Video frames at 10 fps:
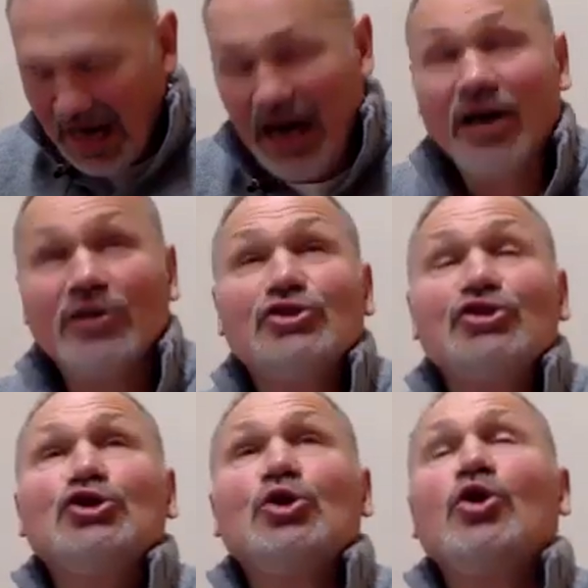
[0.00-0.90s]
our
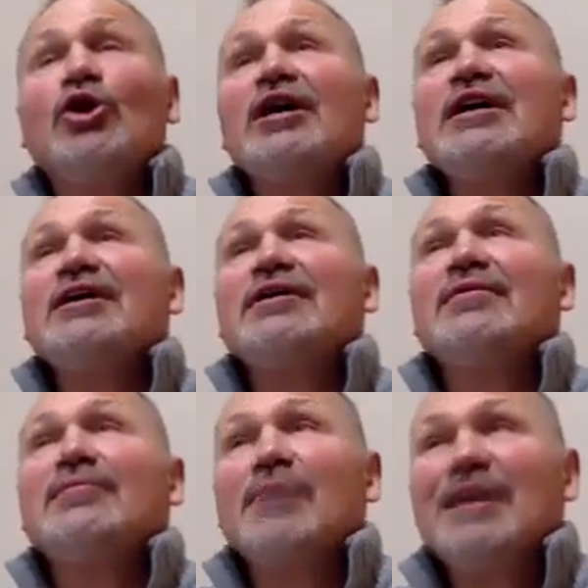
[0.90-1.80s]
joy
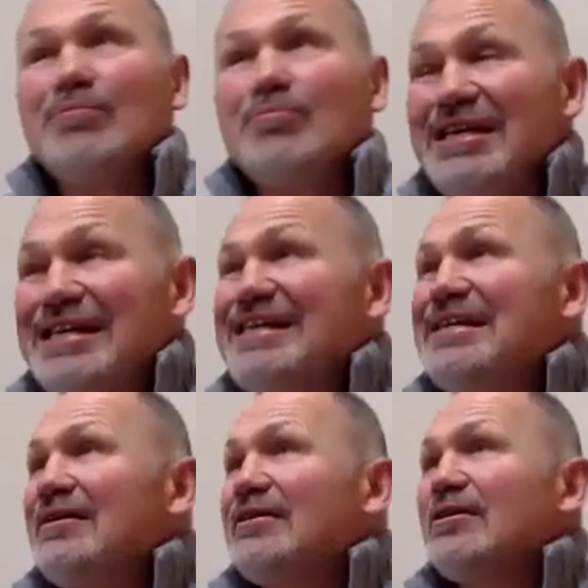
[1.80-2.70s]
may
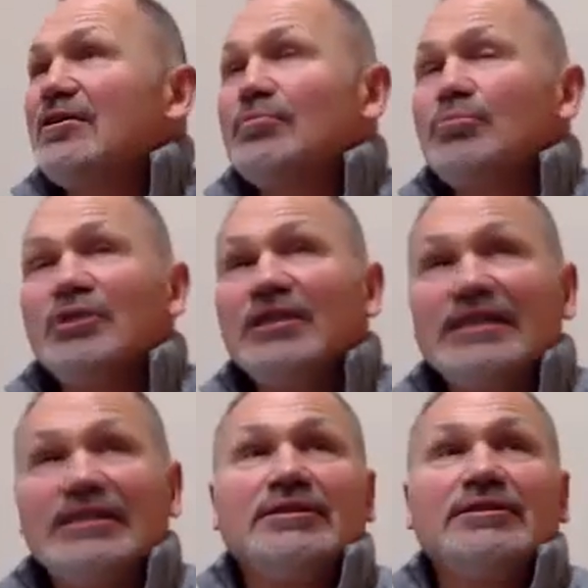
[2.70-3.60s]
be
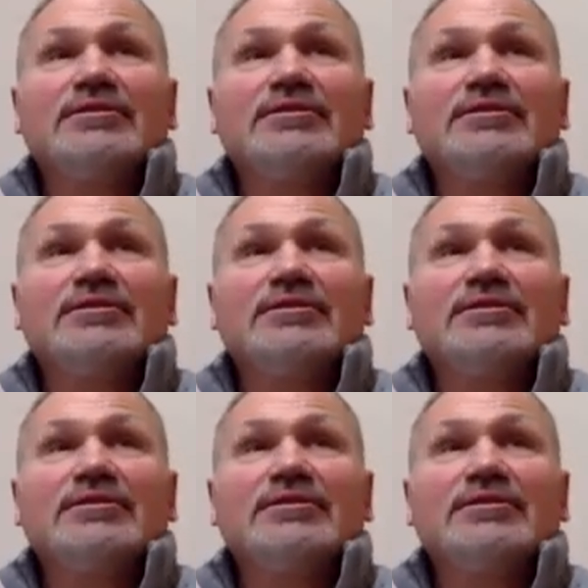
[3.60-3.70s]
complete.